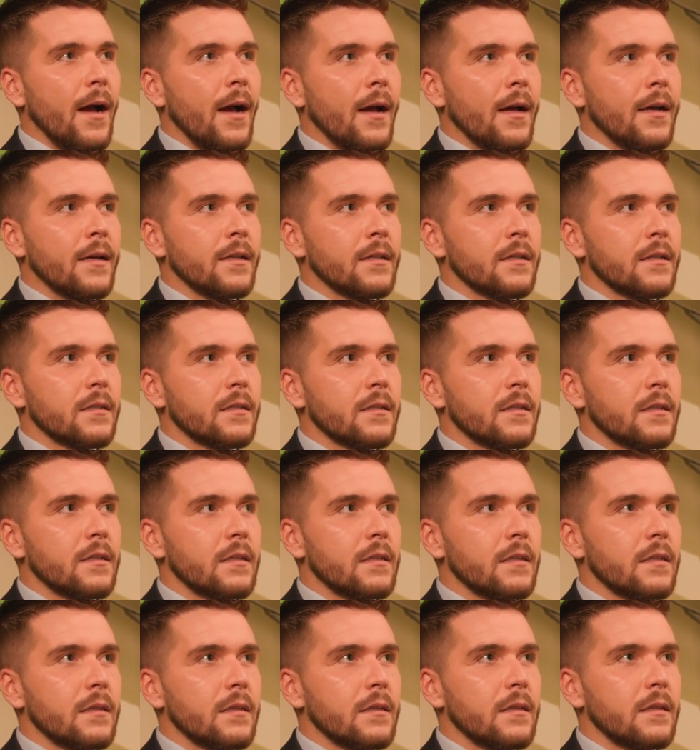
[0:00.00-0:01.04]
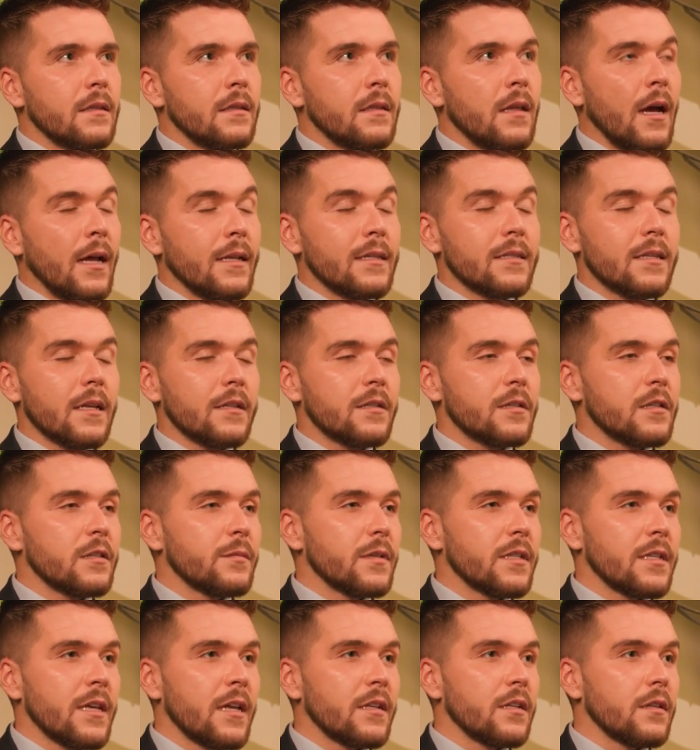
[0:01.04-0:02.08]
And I'd said to
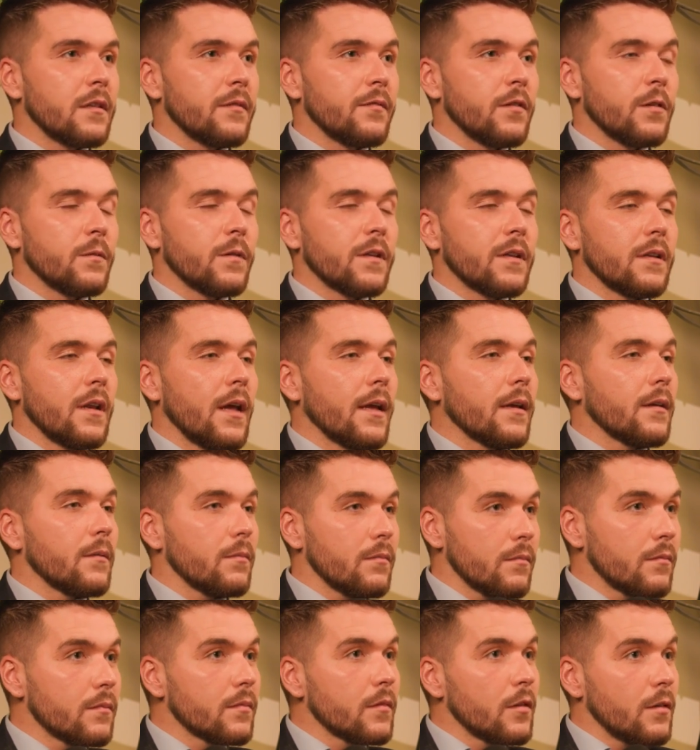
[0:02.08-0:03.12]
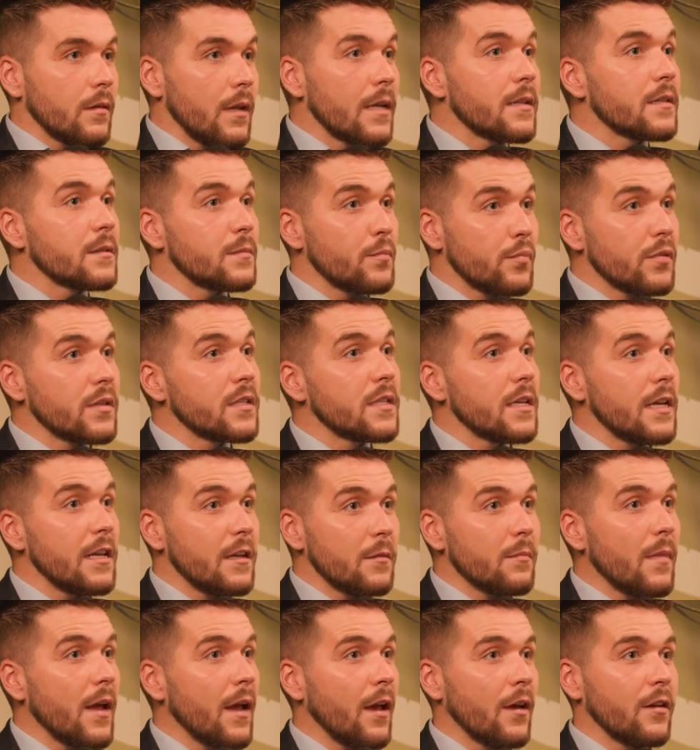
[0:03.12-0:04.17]
them at the end of the viewing, like, let's
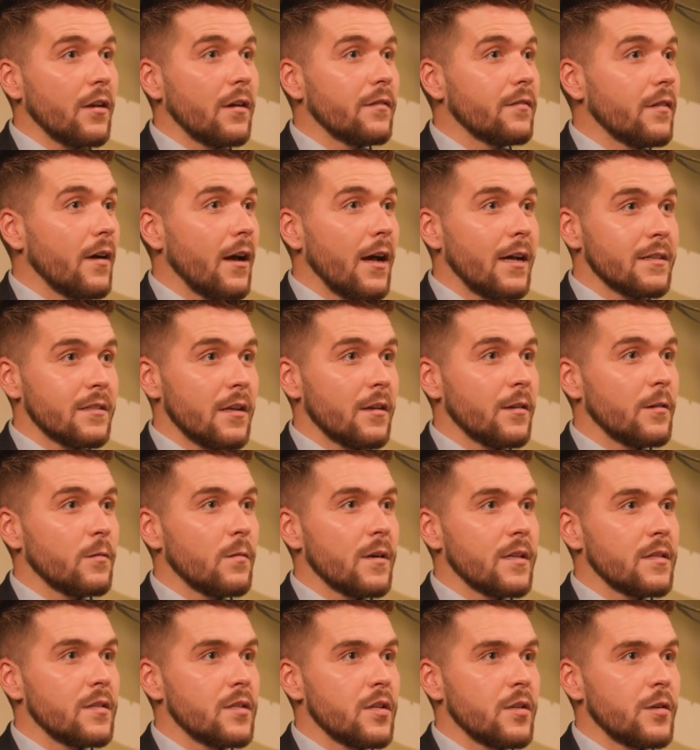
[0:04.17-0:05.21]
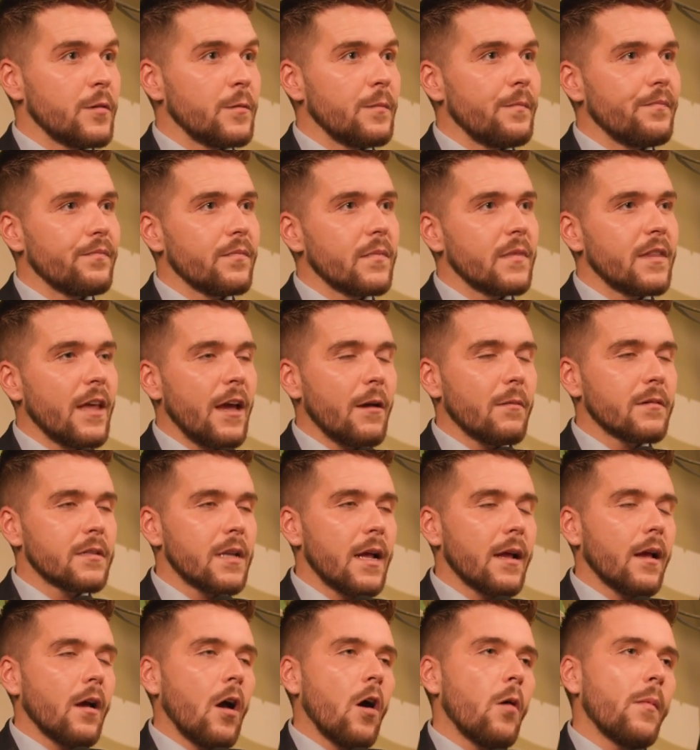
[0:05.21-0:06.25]
proceed and make an offer, as I always do. They was
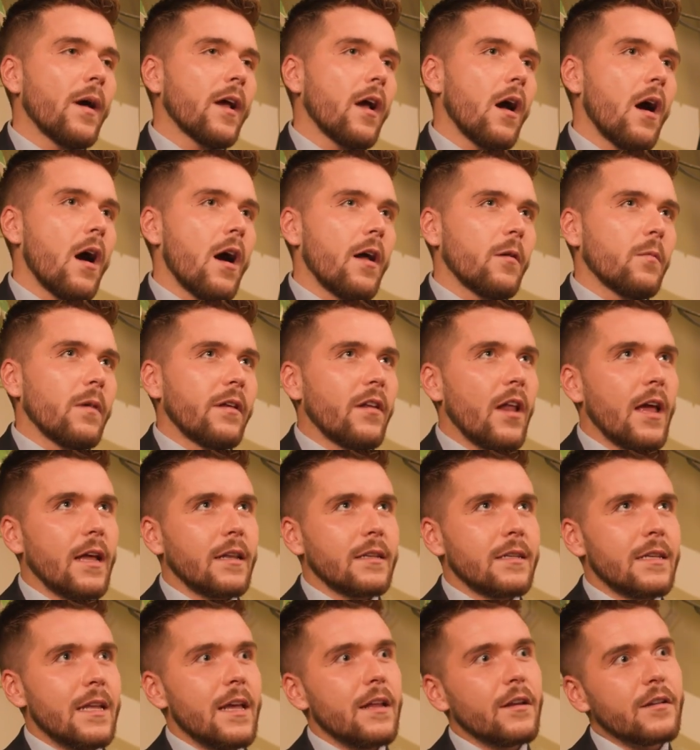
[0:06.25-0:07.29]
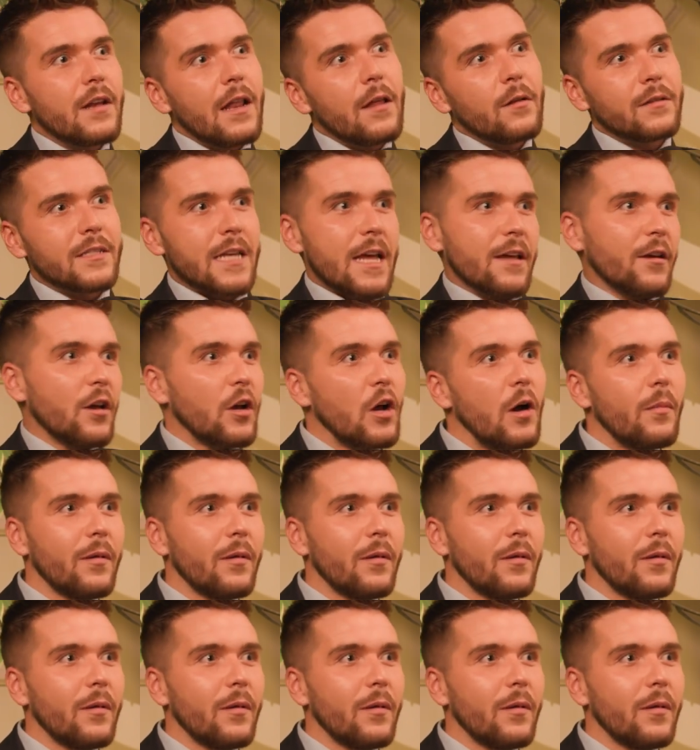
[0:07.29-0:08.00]
like, oh my God, we like need to take a